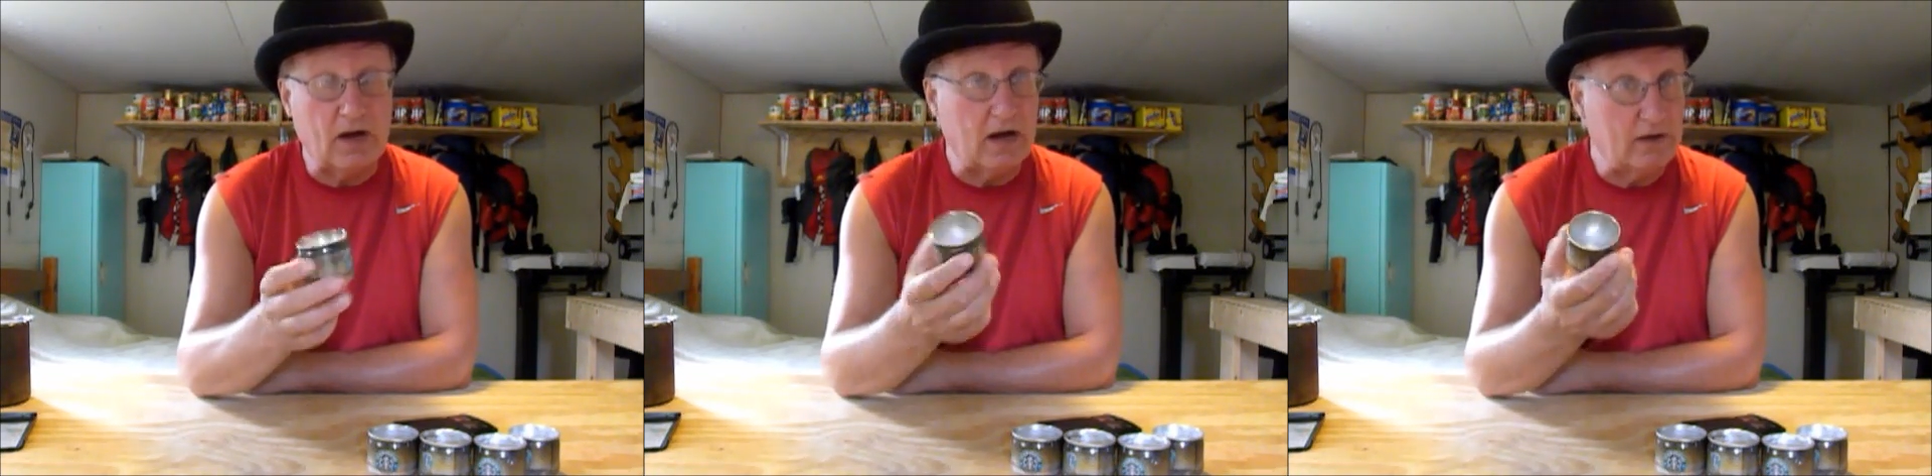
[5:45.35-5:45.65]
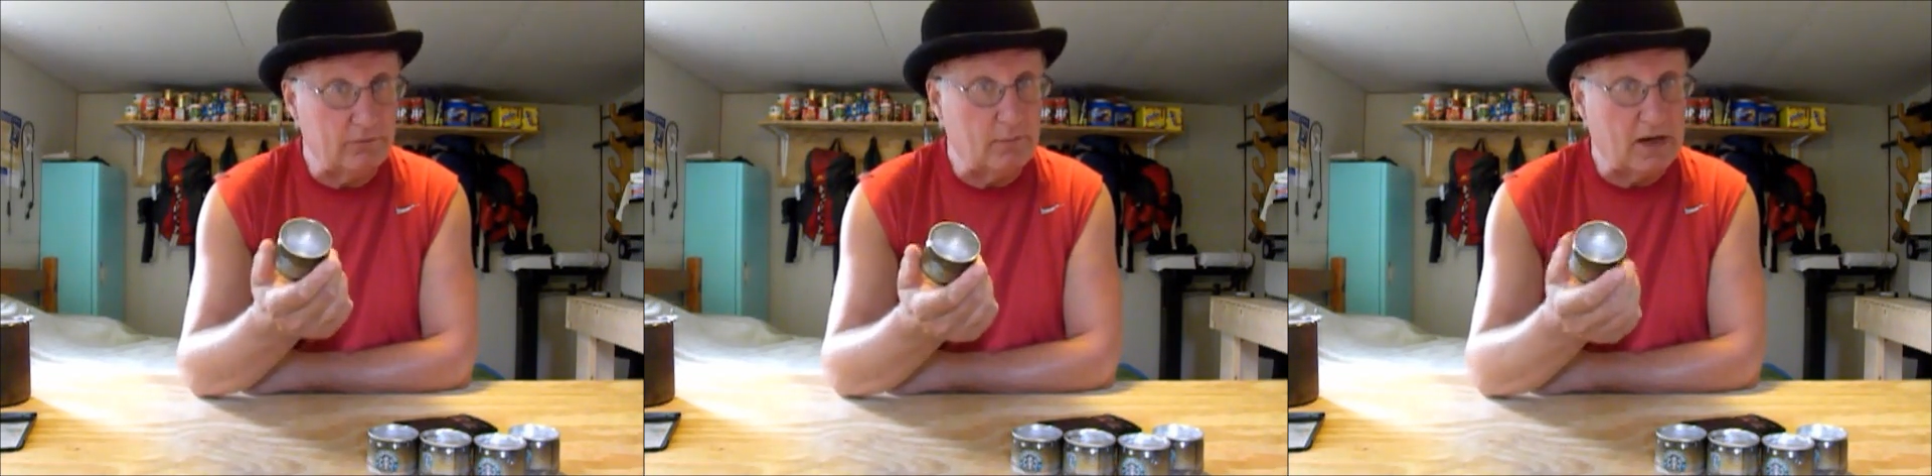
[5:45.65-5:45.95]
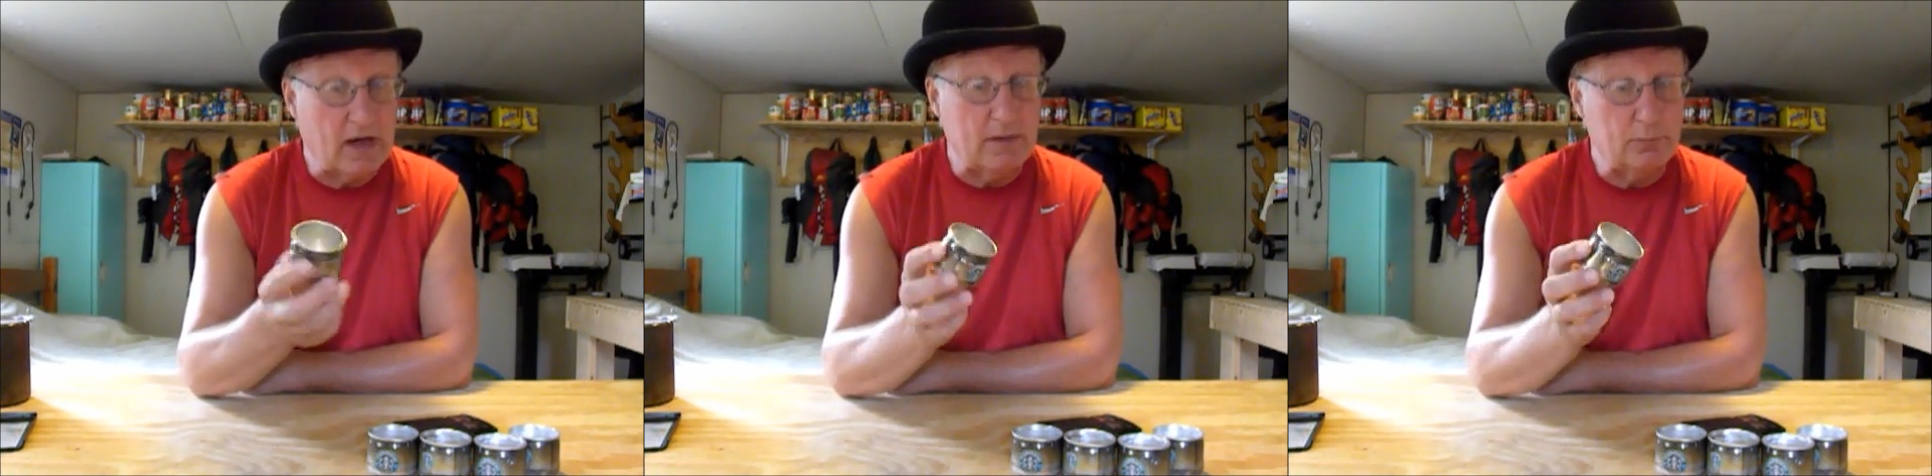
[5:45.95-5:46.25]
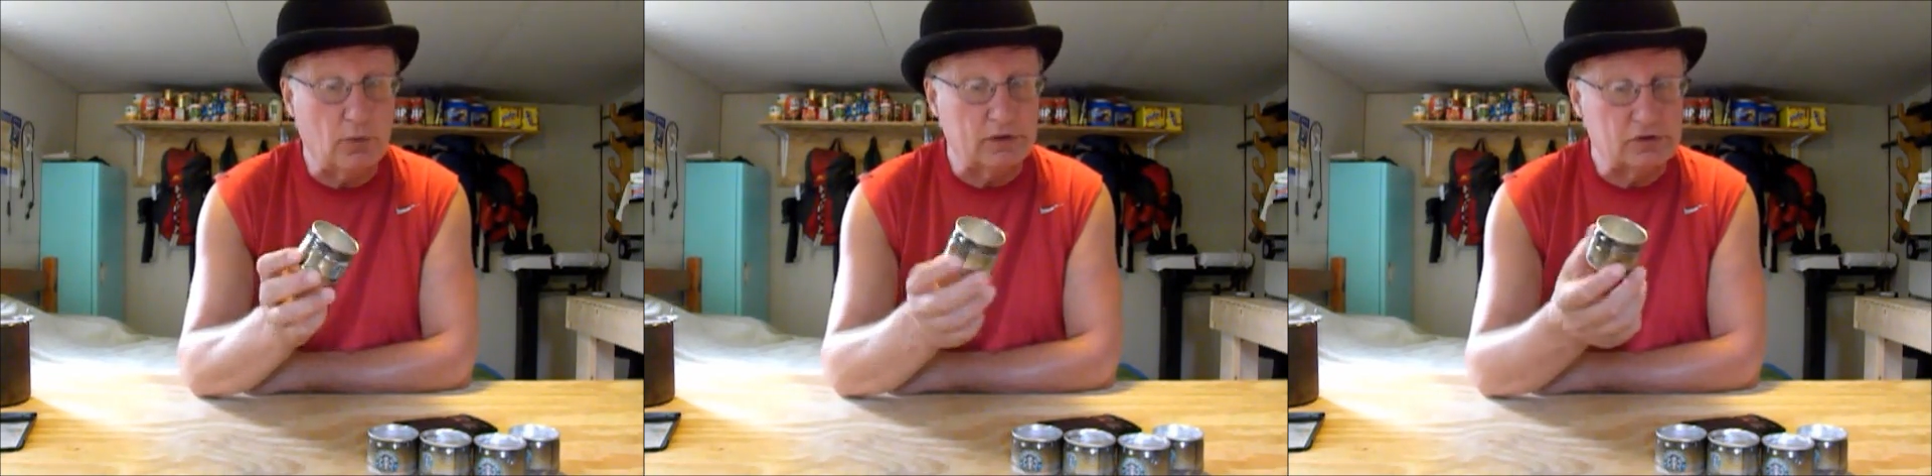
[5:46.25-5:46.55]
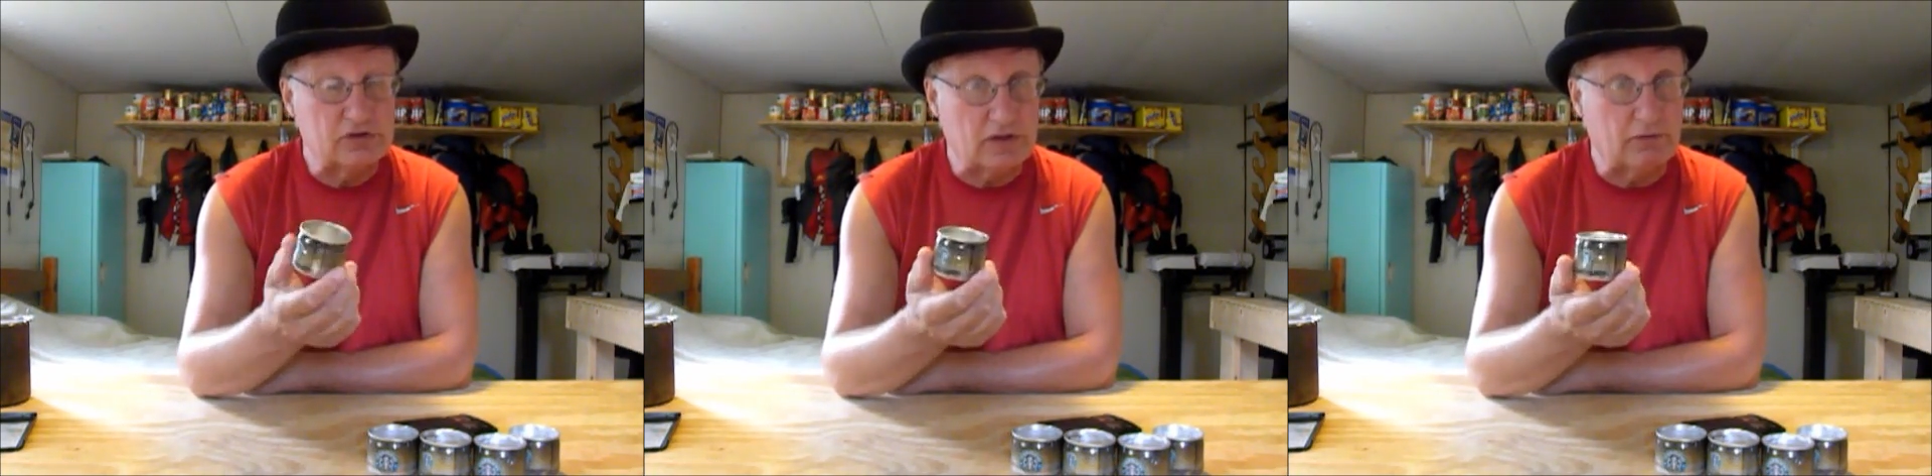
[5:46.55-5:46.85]

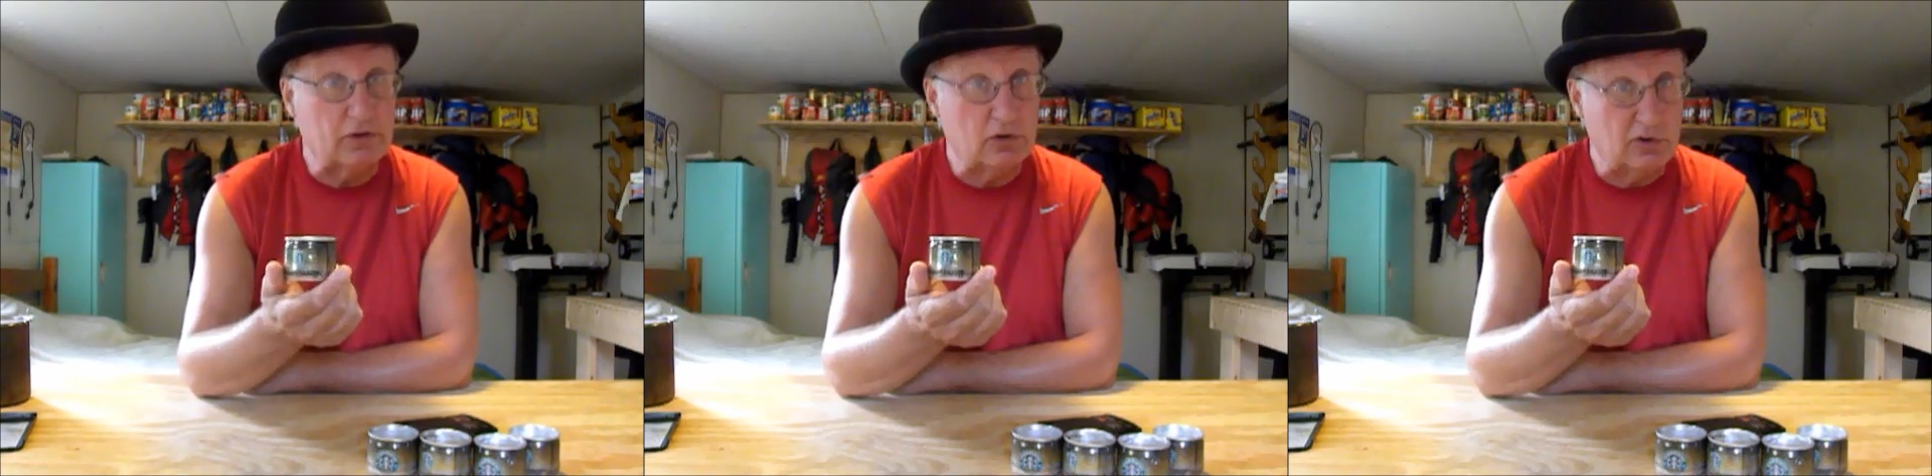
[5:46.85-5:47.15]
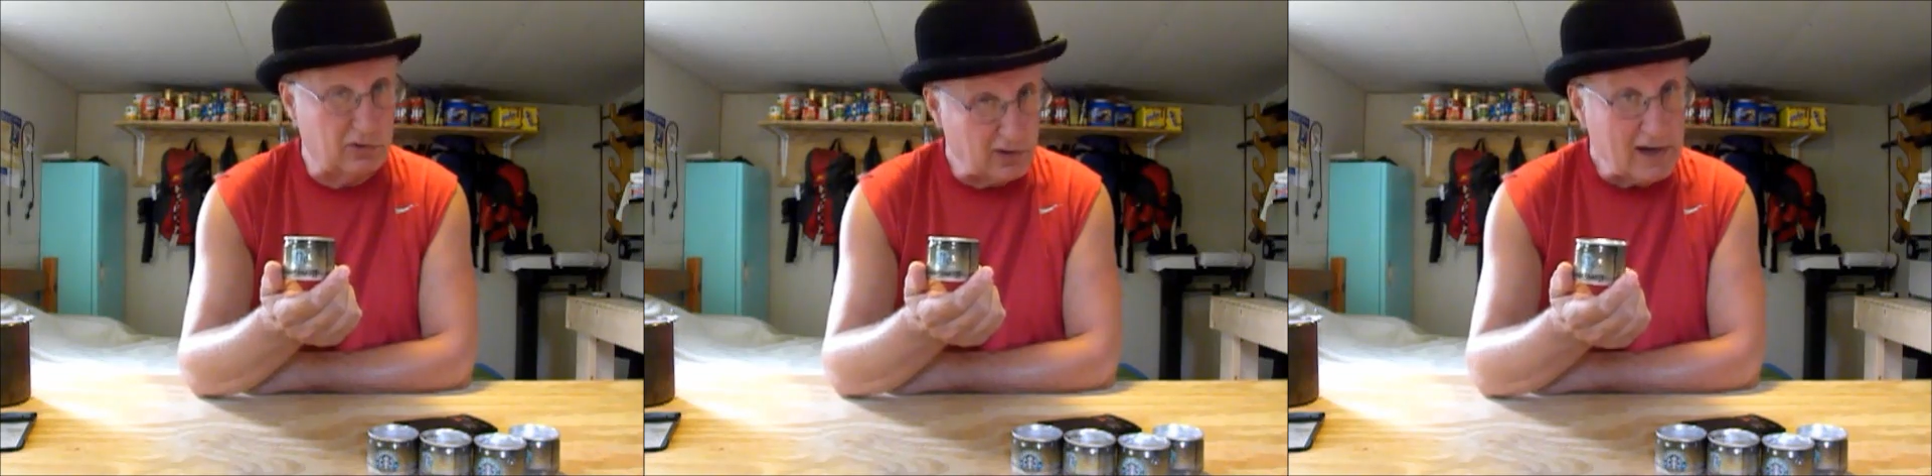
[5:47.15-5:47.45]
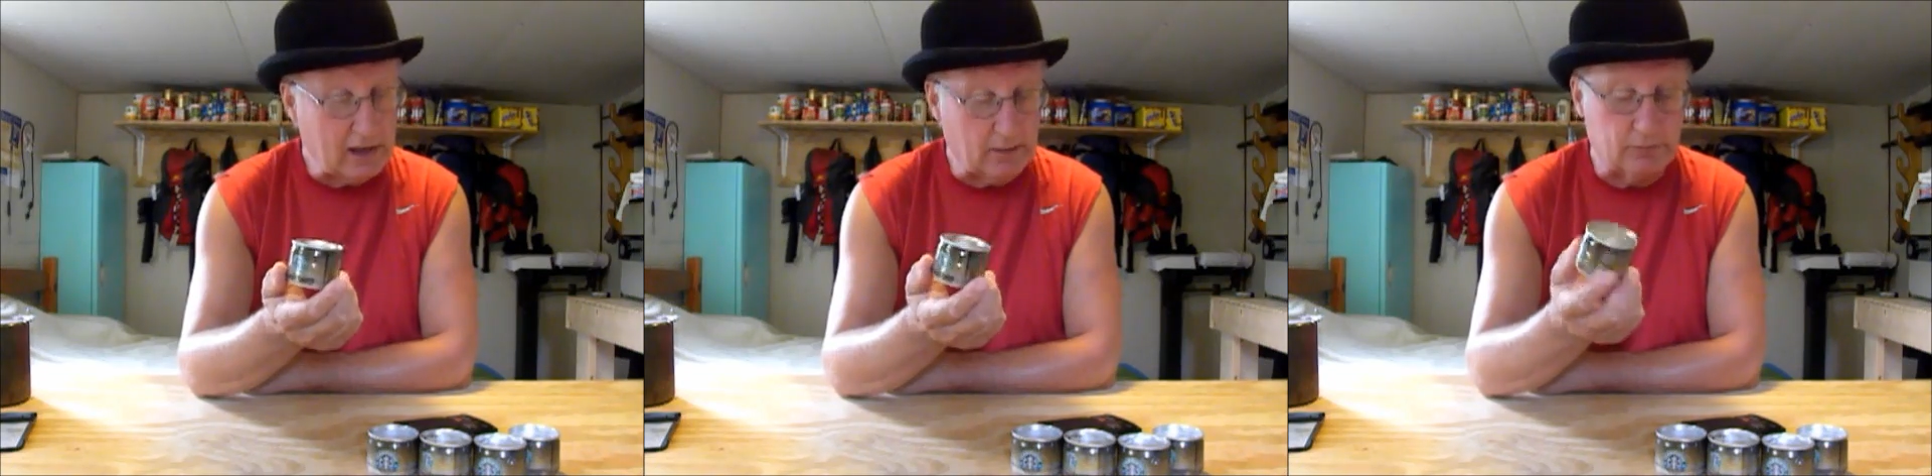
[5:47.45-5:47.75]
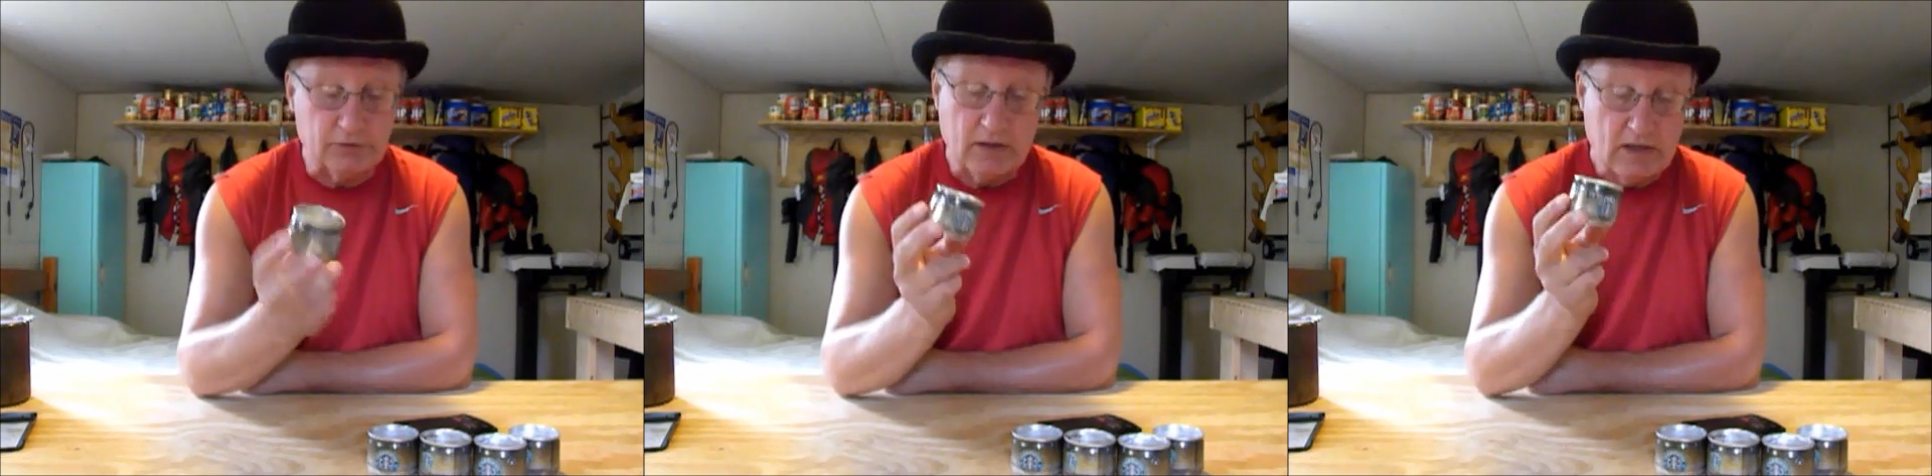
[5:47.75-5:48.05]
9.7 grams,